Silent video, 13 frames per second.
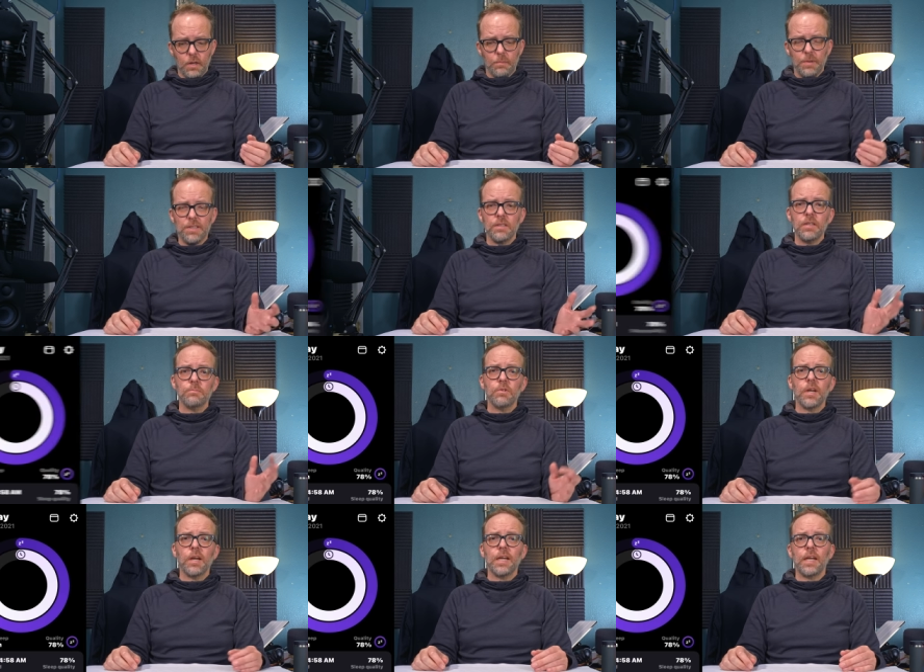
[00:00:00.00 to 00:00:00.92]
My sleep
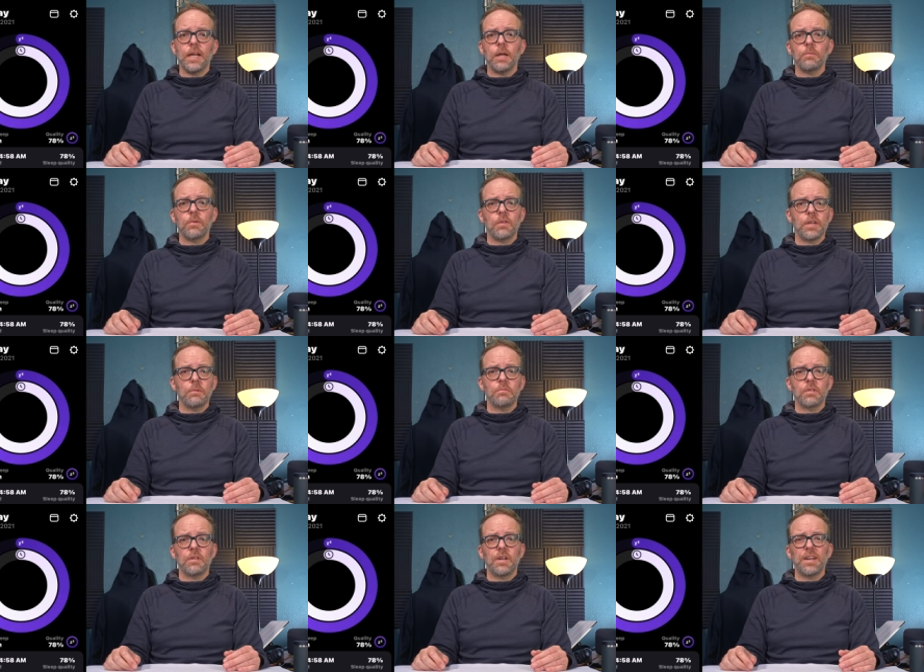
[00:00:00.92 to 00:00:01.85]
tracking app
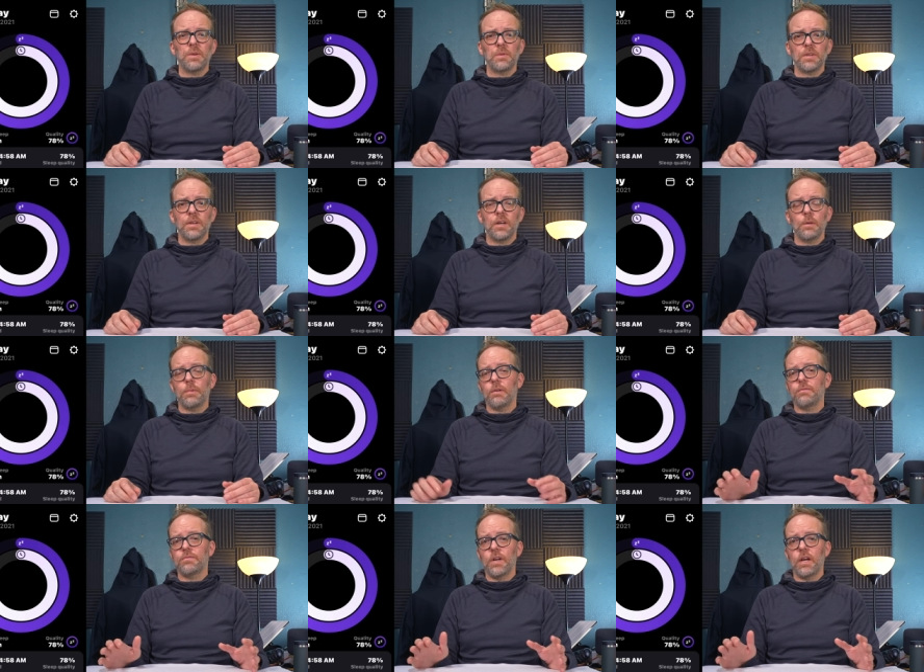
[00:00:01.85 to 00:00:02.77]
claims that I only got
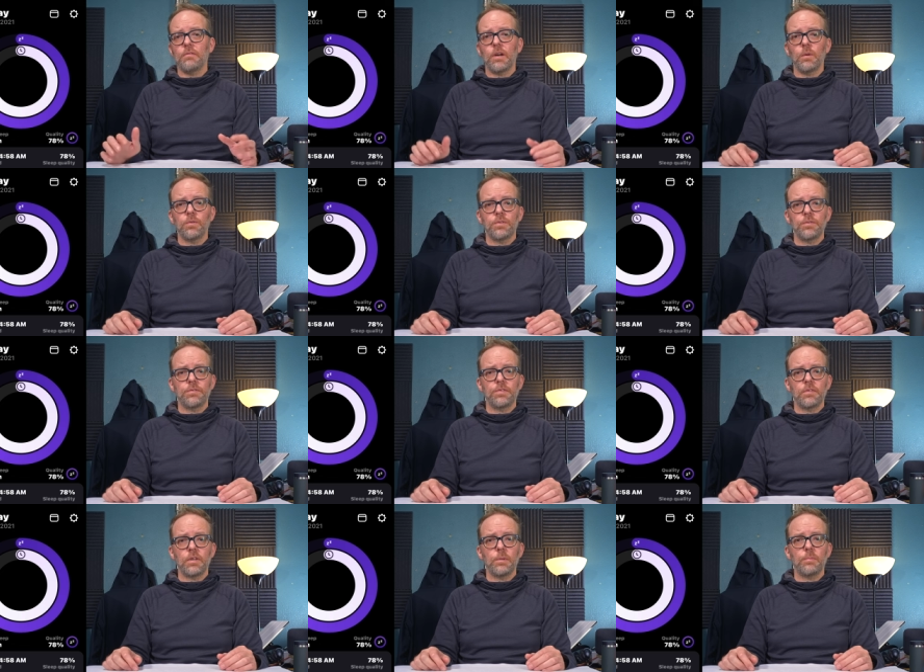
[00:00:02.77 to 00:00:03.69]
about five hours of
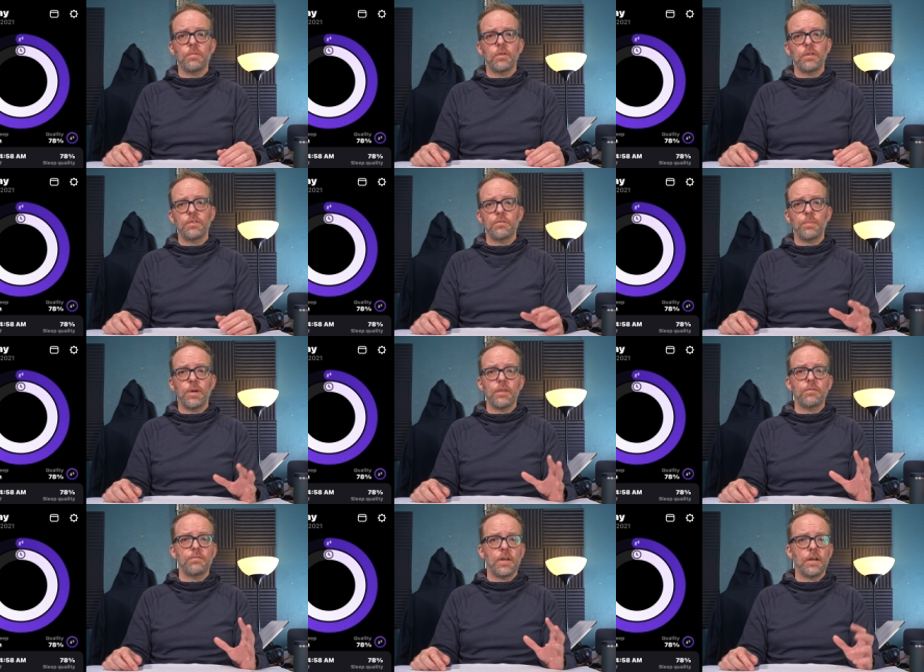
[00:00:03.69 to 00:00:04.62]
sleep,
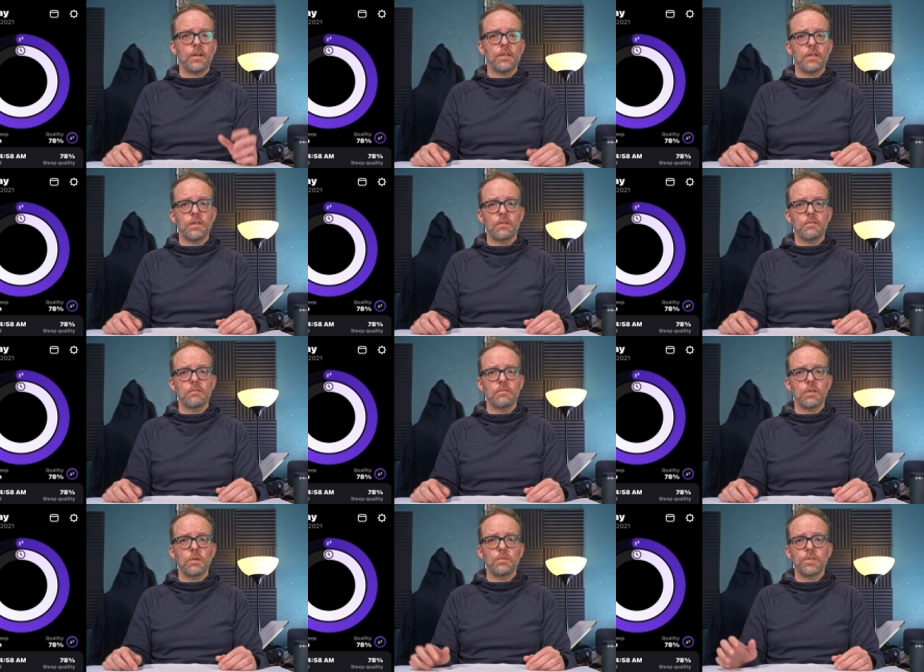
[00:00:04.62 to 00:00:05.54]
despite the fact that
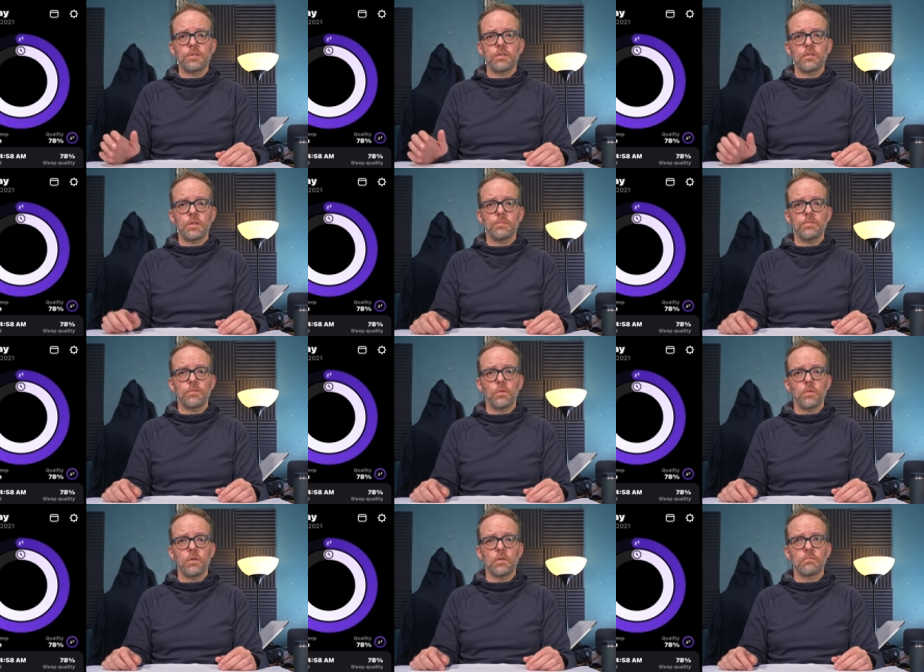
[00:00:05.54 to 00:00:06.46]
I was asleep
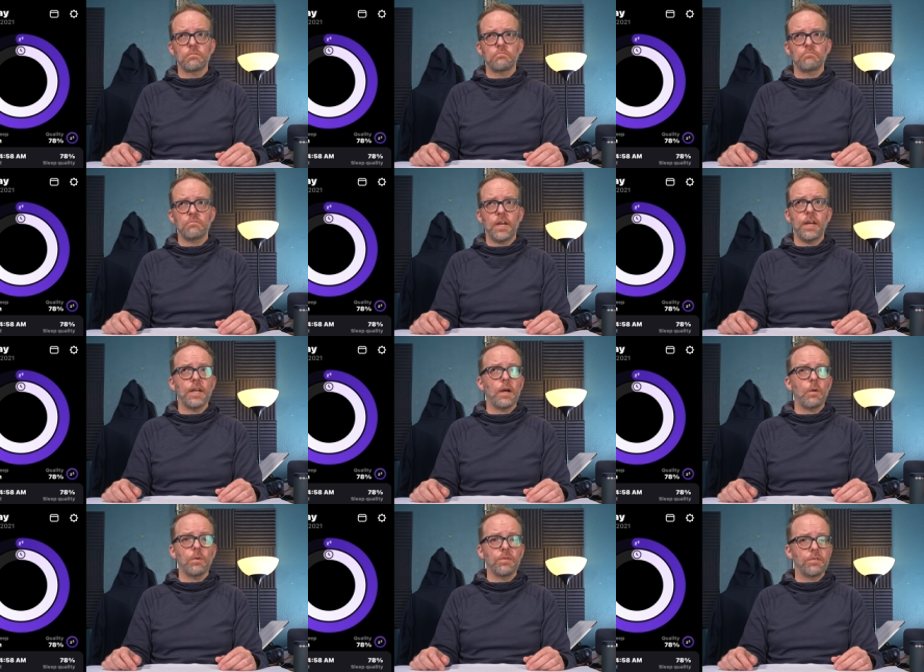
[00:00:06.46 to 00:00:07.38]
for eight
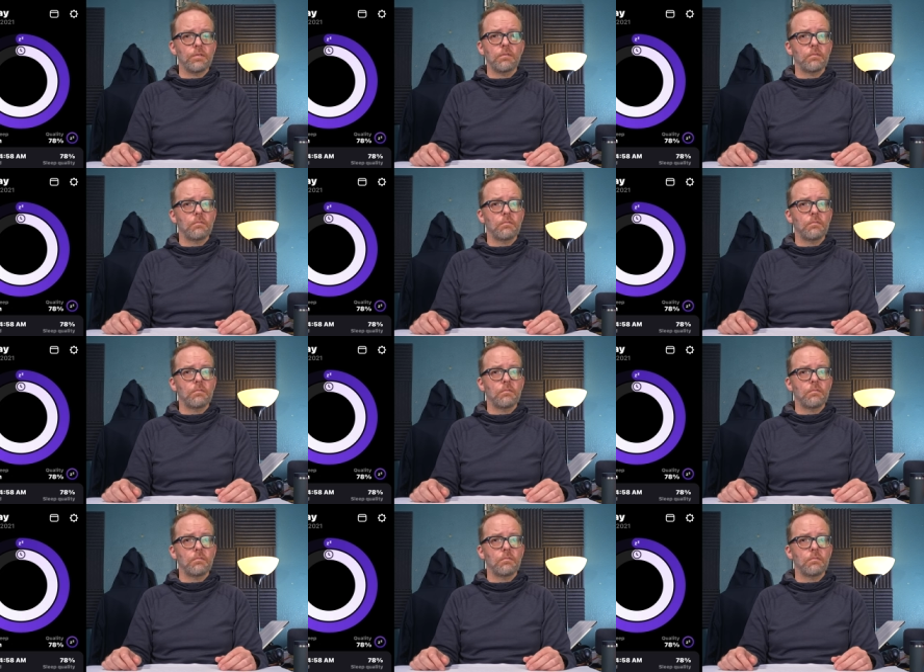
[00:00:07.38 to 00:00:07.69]
hours.